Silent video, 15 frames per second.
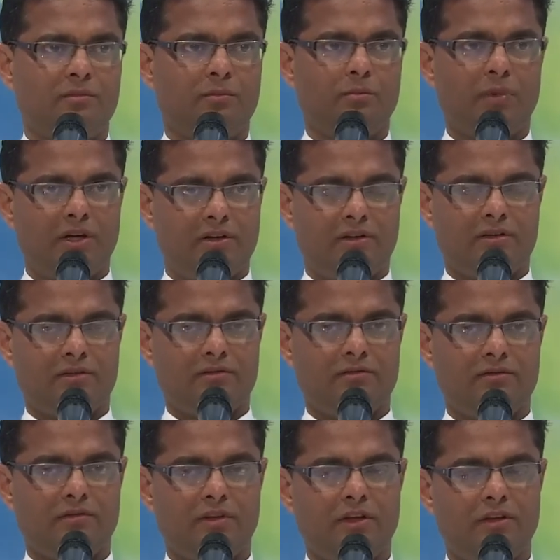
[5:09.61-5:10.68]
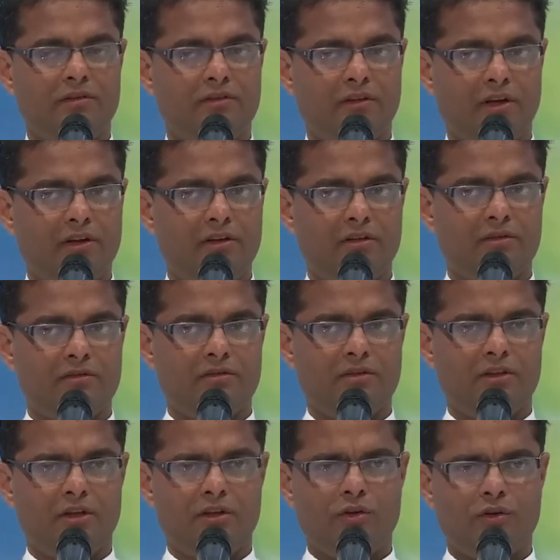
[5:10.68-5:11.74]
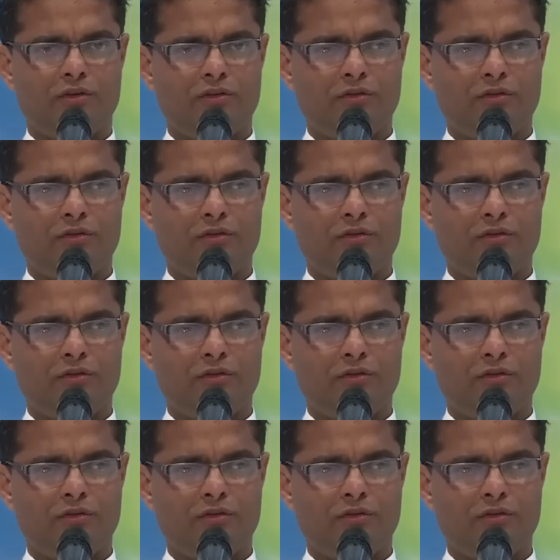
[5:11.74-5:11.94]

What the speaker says: but inside You are